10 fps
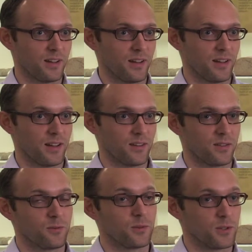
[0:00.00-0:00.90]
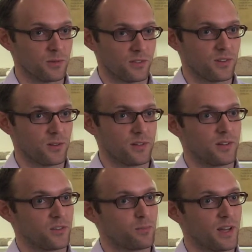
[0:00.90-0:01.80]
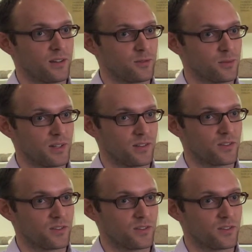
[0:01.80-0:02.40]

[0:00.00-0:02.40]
and really went slowly and expanded from that